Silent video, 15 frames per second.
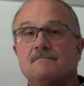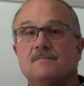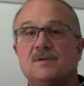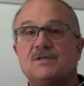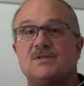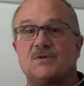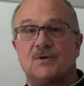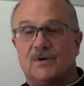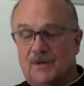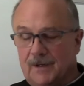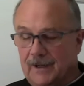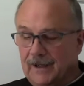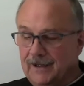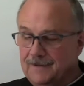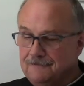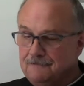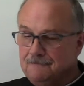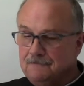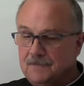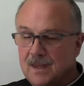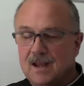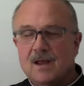Missouri.
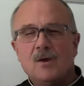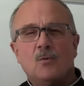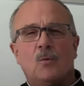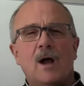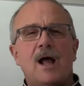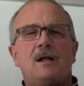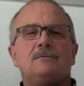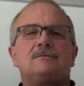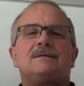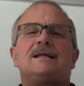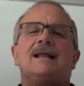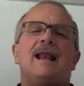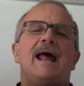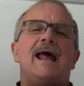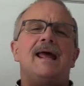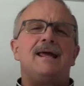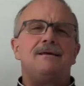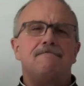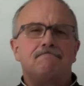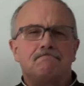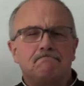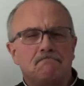Well,
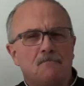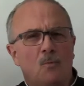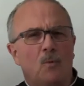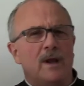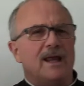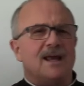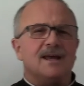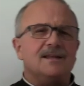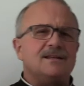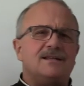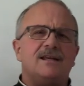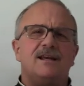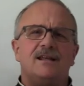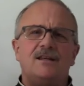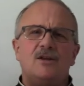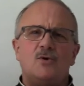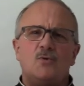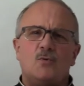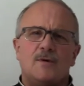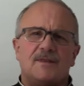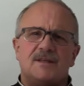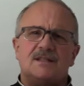today we continue
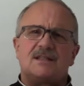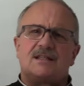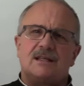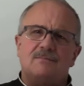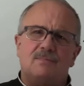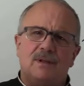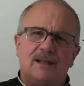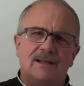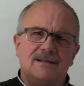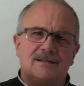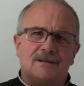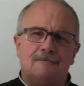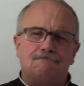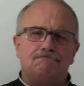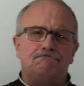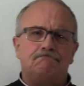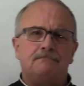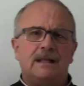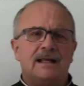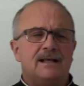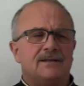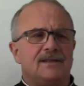with the symbolism
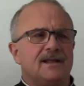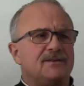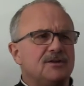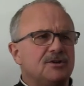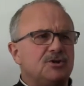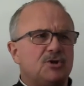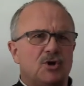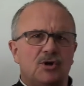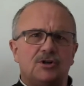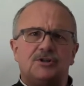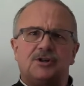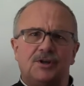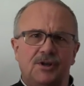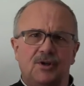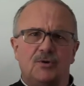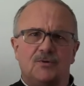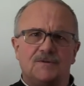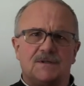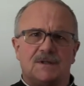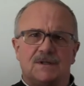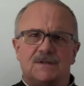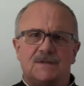that the church
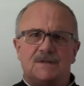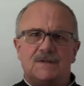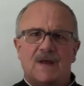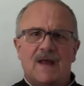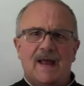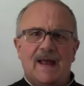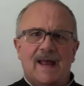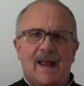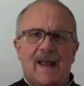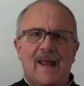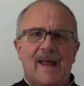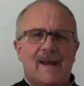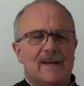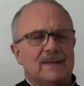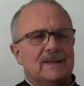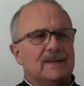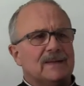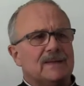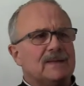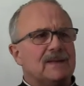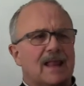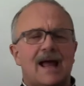uses. And
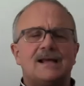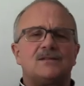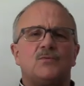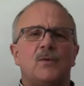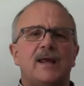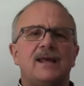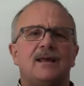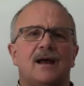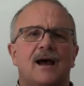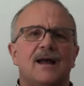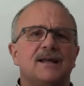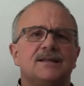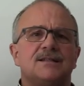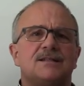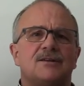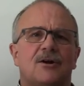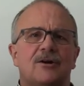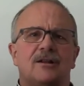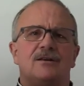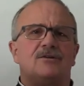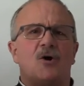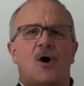last week I
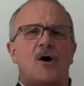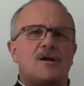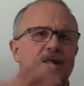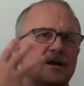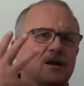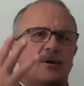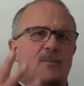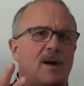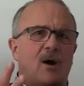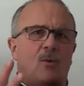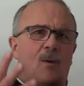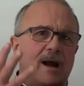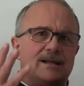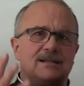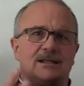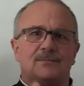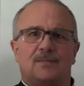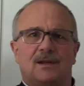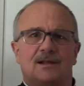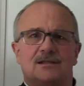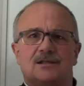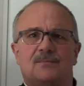started talking about why
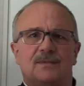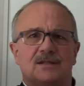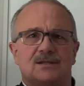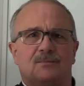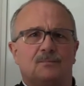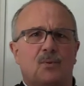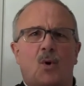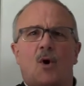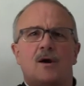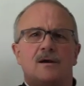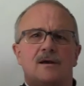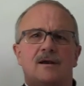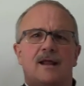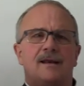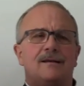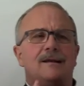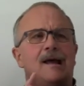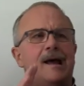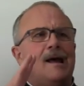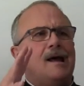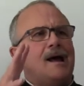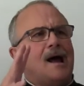symbolism is important and
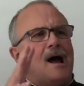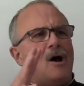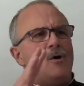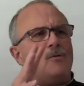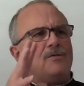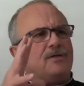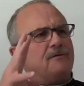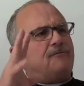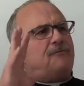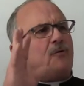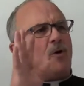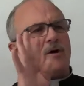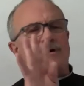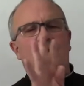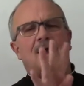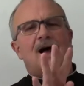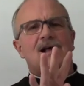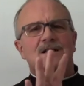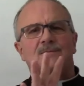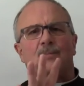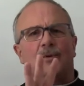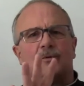how the four
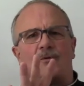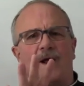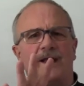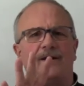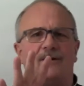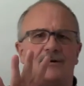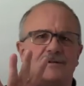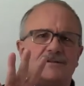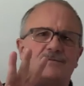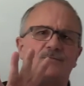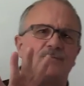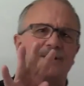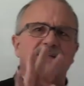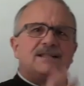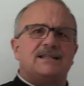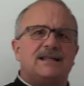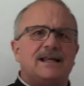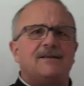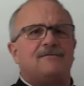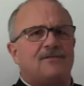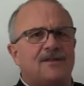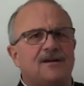gospel writers
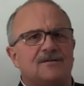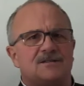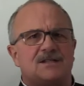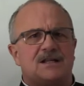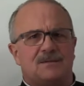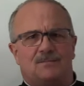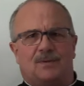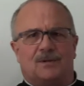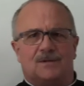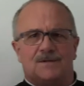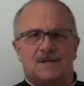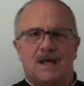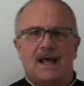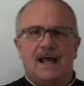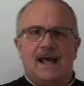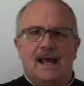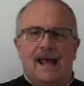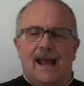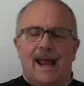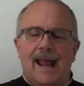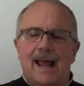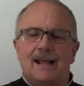received their symbols.
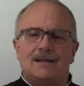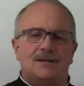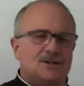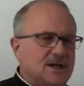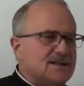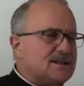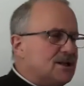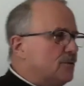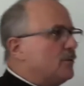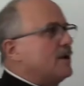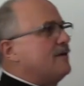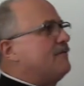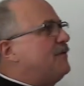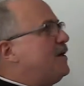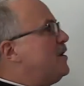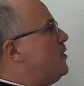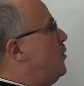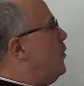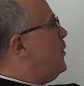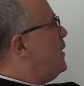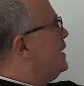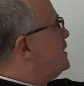And just to
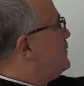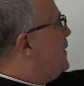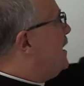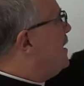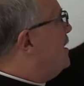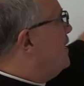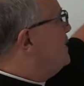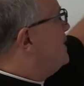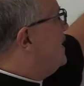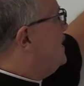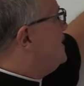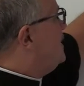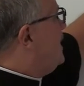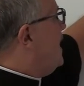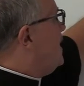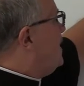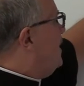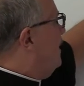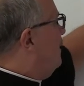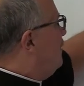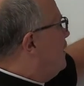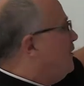review, it's because
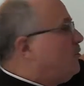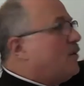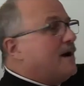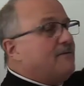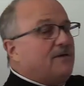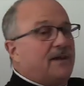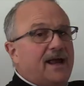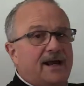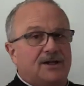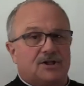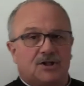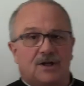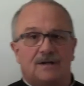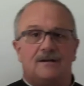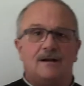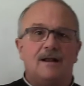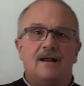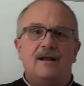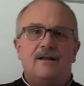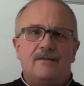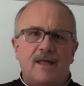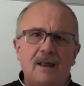Ezekiel and Revelation,
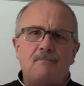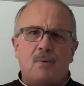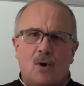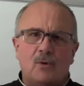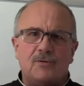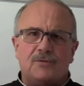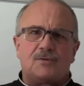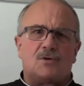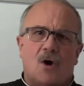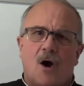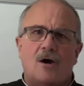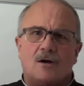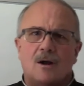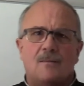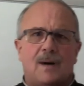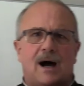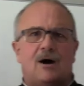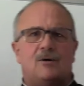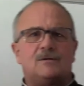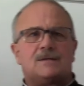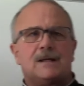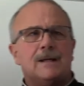they both talk
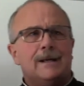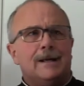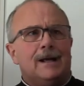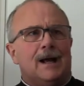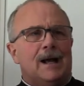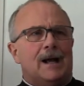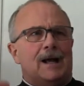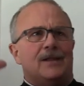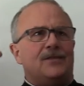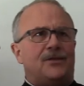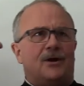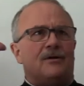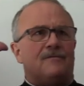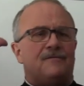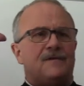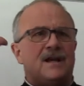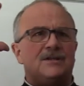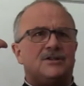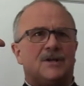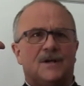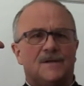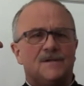about their
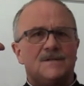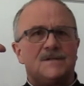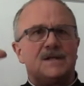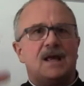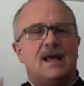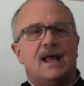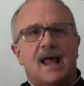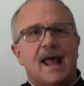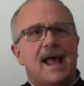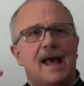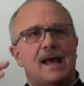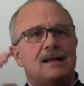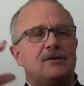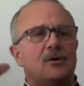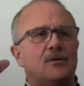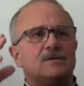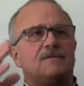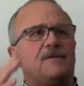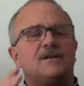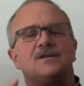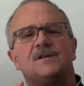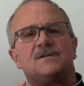visions, and those
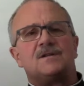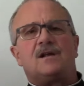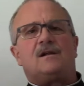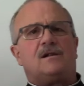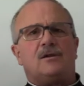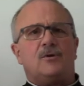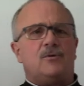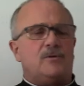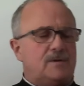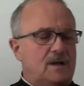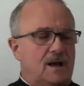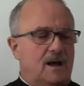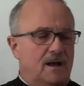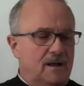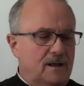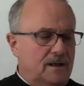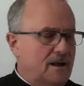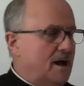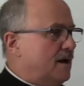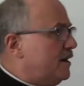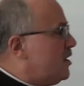visions include a